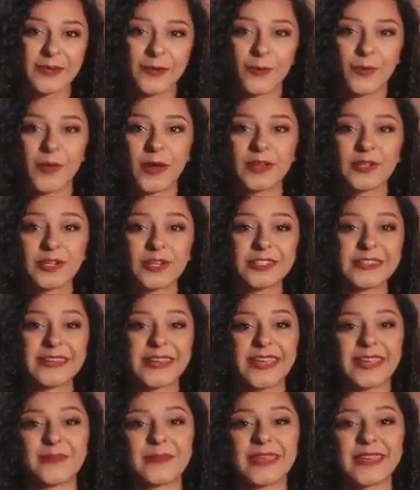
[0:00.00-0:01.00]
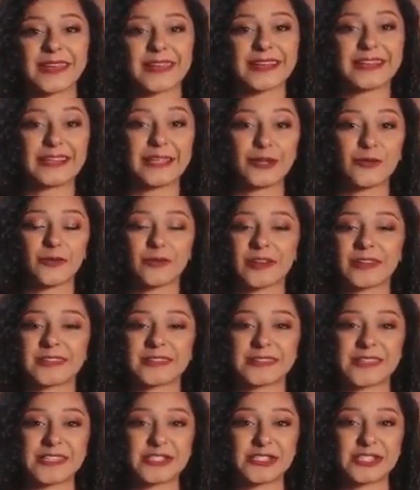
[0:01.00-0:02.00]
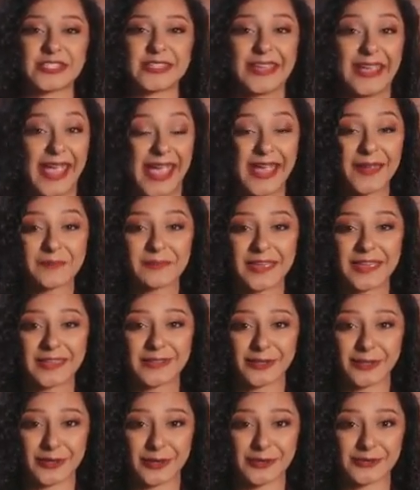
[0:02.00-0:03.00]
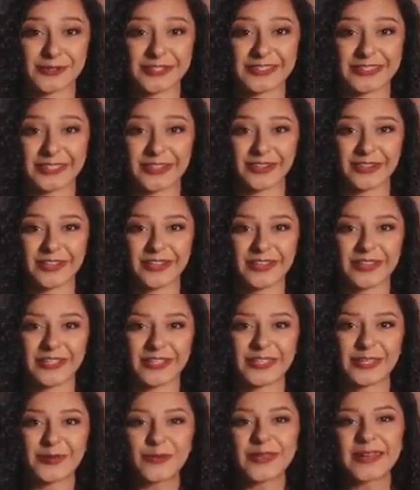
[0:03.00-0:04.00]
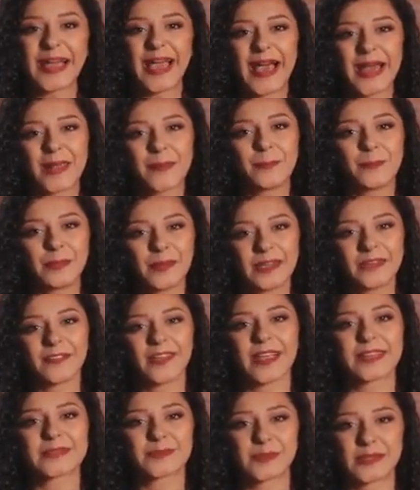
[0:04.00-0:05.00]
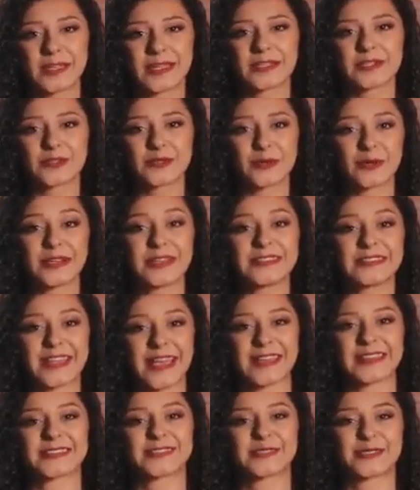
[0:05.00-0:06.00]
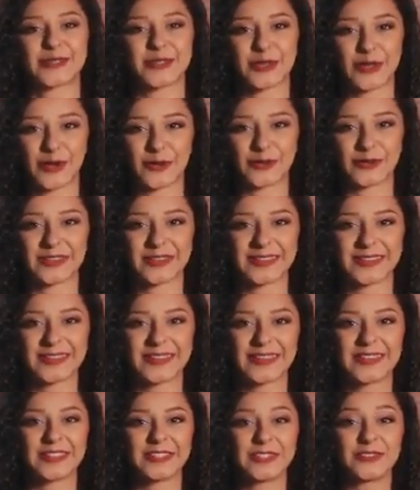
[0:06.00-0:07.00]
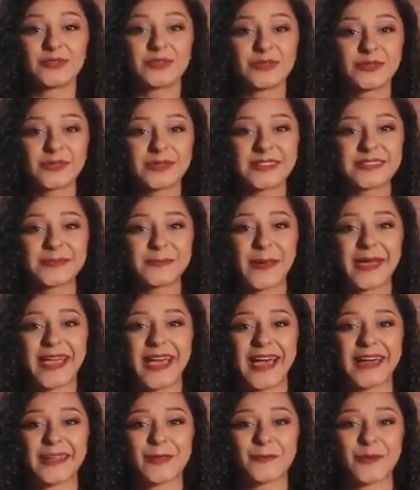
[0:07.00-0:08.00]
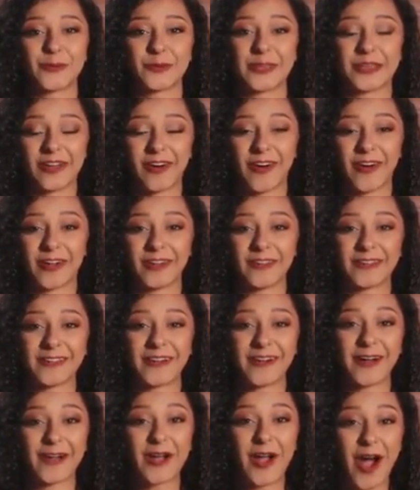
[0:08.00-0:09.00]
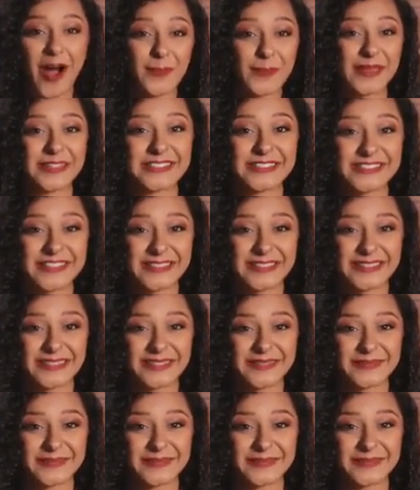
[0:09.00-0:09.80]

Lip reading: When good naming and clean organization can't make the code clear, you can add a bit of explanatory text to the code. You do this by adding what we call a comment.